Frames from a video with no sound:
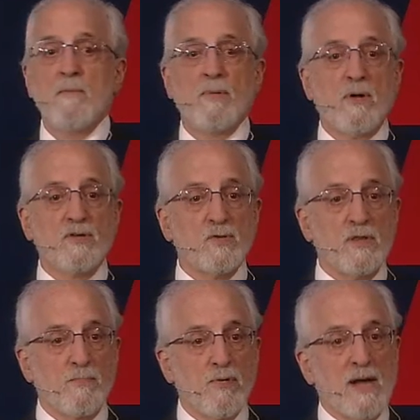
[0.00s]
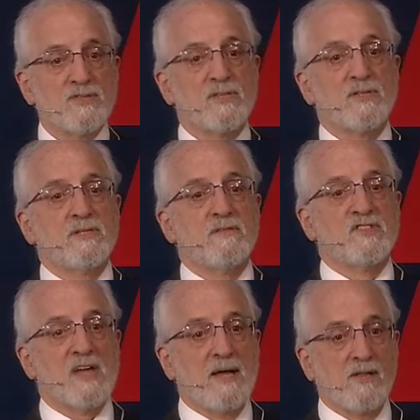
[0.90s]
but also in the processes of
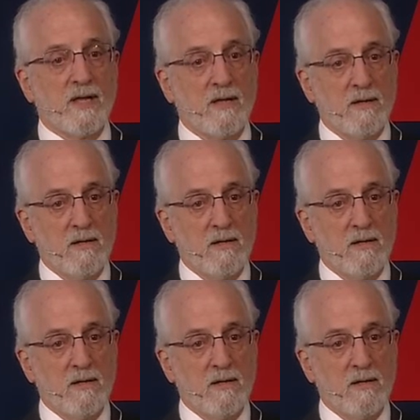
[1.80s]
cycling